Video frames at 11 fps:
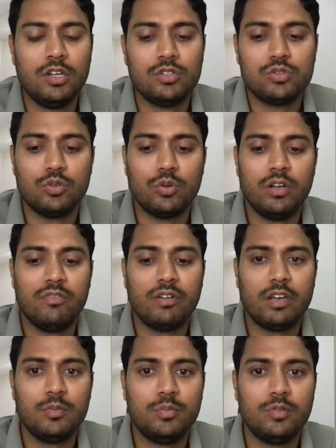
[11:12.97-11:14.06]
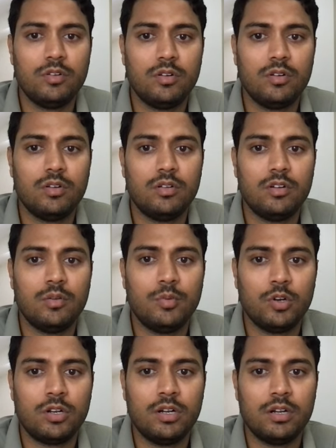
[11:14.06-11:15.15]
So 25
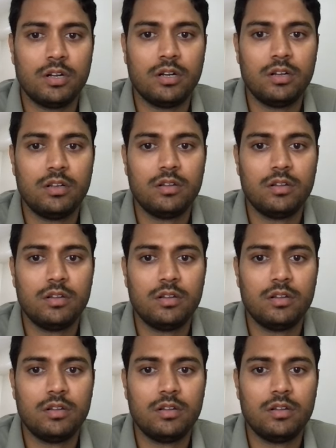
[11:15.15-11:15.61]
upon 100